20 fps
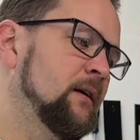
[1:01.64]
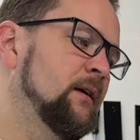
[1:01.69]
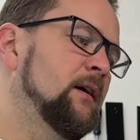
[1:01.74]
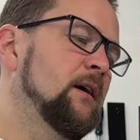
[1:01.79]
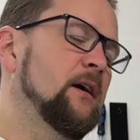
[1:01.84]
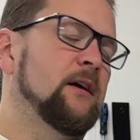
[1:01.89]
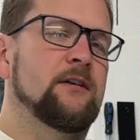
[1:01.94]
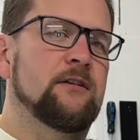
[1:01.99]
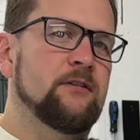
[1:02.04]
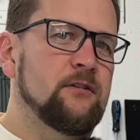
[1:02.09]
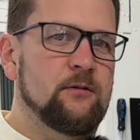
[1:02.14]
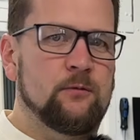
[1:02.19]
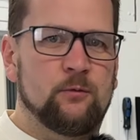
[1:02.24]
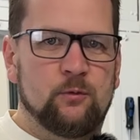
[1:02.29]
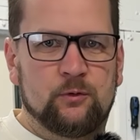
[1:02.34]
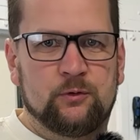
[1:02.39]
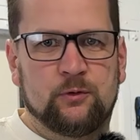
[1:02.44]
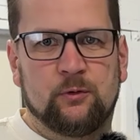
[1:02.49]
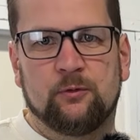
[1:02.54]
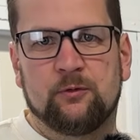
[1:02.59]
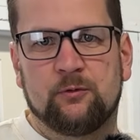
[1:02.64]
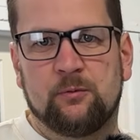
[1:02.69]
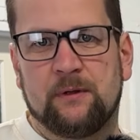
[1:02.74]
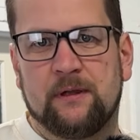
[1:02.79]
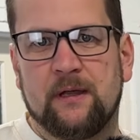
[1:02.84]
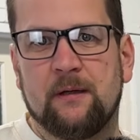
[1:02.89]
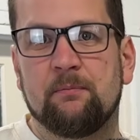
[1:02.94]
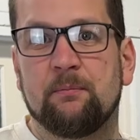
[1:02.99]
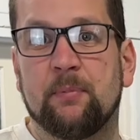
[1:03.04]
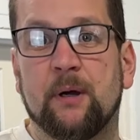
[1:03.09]
I can do all sorts with
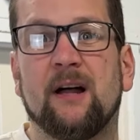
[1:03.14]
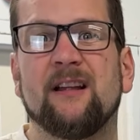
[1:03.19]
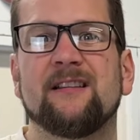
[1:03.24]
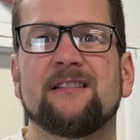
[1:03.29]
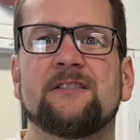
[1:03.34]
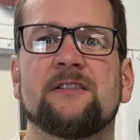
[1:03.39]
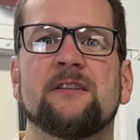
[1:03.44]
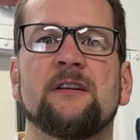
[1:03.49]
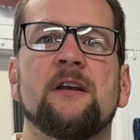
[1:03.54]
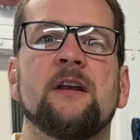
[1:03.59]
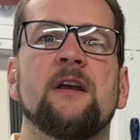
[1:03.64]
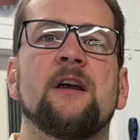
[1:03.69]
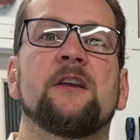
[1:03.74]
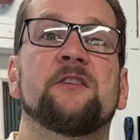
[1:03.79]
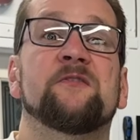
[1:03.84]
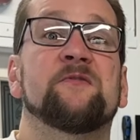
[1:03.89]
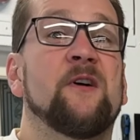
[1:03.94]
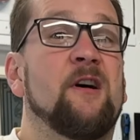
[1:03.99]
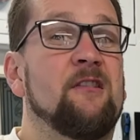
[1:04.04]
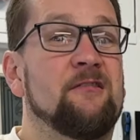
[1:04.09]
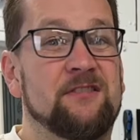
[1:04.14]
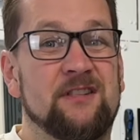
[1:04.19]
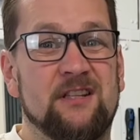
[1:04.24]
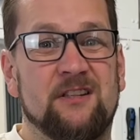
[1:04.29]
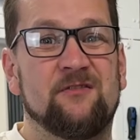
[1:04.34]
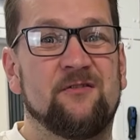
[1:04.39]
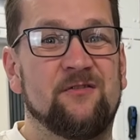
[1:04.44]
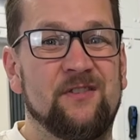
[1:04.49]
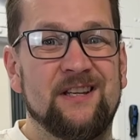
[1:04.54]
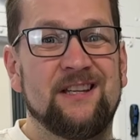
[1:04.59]
it, but as far as
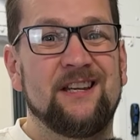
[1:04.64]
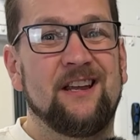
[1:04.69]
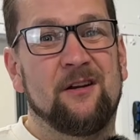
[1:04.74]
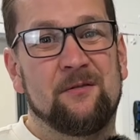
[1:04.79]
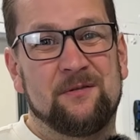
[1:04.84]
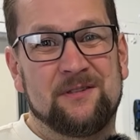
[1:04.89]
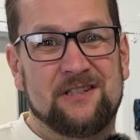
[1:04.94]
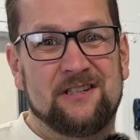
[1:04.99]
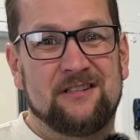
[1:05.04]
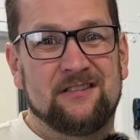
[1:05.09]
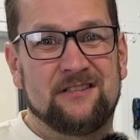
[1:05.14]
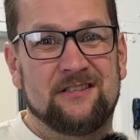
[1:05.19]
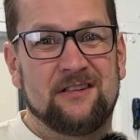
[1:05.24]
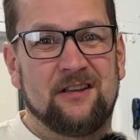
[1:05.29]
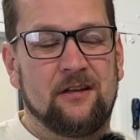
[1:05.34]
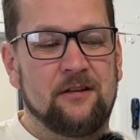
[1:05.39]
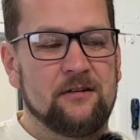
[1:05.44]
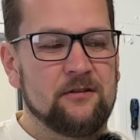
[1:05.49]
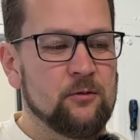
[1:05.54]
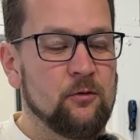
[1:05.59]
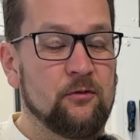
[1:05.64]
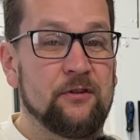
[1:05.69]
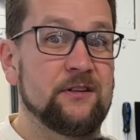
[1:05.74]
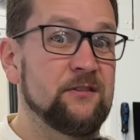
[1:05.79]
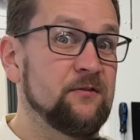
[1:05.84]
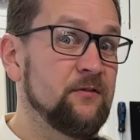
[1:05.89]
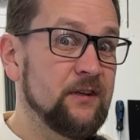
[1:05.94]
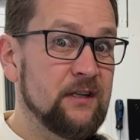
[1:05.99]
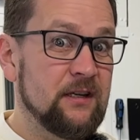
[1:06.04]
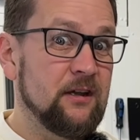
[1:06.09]
this video is concerned, or
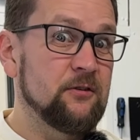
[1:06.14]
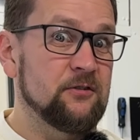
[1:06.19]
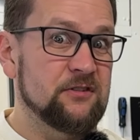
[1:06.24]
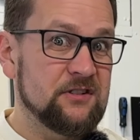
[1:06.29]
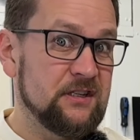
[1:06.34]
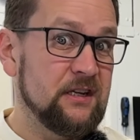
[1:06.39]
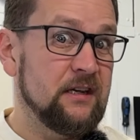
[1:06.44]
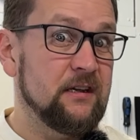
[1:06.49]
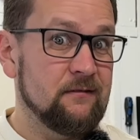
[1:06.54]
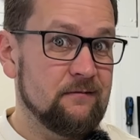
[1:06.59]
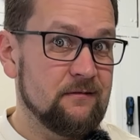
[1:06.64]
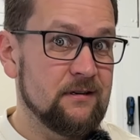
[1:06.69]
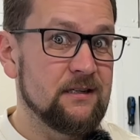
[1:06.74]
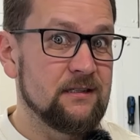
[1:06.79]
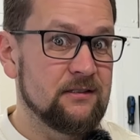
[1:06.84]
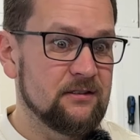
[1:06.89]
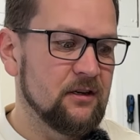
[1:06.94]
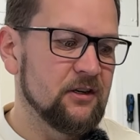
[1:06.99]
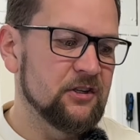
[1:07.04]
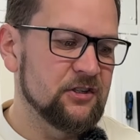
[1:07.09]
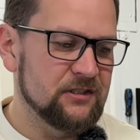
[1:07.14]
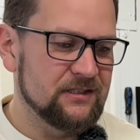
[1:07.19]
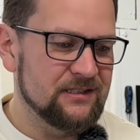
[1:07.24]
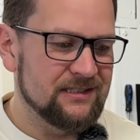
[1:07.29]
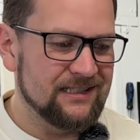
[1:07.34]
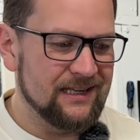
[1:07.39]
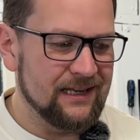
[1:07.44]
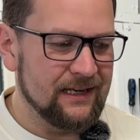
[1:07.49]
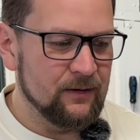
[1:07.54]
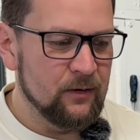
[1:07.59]
this video series I should
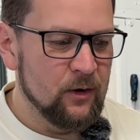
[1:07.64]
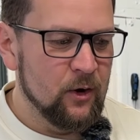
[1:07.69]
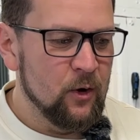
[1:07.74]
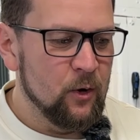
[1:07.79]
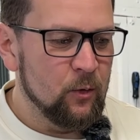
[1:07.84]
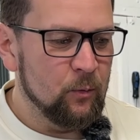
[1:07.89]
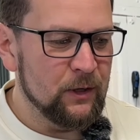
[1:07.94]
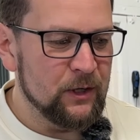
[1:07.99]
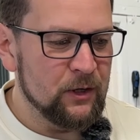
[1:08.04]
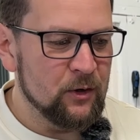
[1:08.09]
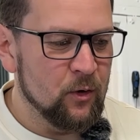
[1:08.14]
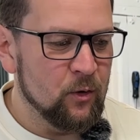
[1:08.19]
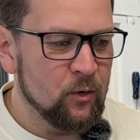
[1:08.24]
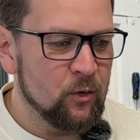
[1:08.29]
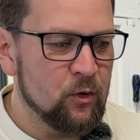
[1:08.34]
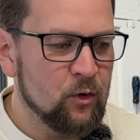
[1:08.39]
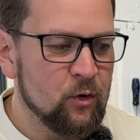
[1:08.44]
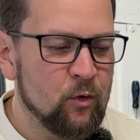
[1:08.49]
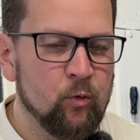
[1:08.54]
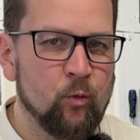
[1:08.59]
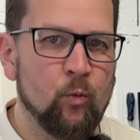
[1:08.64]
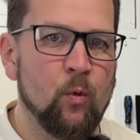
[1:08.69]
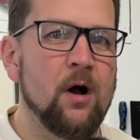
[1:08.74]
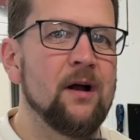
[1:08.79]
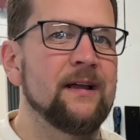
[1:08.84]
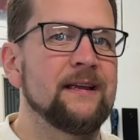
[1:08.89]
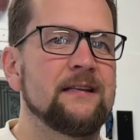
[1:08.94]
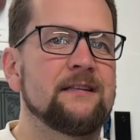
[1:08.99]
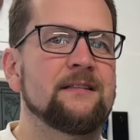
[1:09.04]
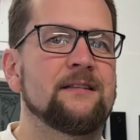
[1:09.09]
say, we're not
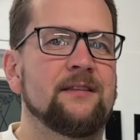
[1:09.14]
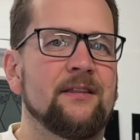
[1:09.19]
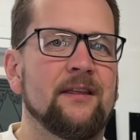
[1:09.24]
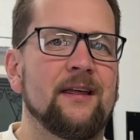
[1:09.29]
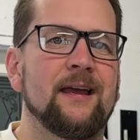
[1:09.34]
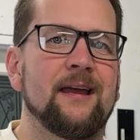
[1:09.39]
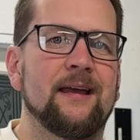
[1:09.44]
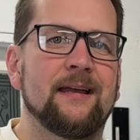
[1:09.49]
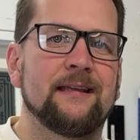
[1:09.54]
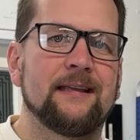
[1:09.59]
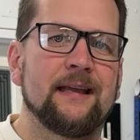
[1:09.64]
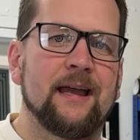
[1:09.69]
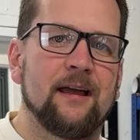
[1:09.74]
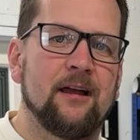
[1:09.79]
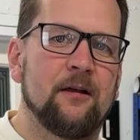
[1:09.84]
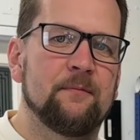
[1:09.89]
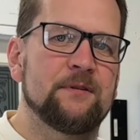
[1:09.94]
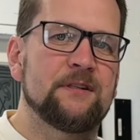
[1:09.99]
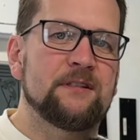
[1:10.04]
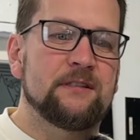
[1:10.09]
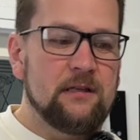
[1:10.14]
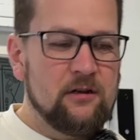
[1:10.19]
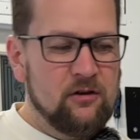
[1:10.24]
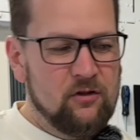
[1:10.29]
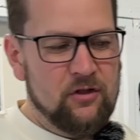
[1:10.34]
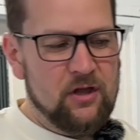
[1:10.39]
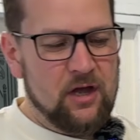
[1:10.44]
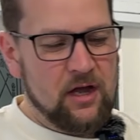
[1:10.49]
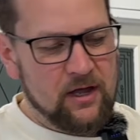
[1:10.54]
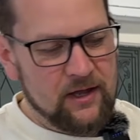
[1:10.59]
quite there yet. I'm still
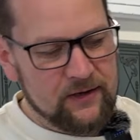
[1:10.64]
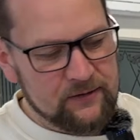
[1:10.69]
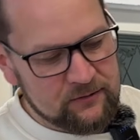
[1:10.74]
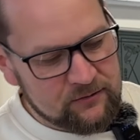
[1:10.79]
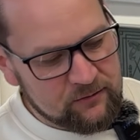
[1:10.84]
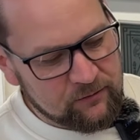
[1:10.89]
on the hunt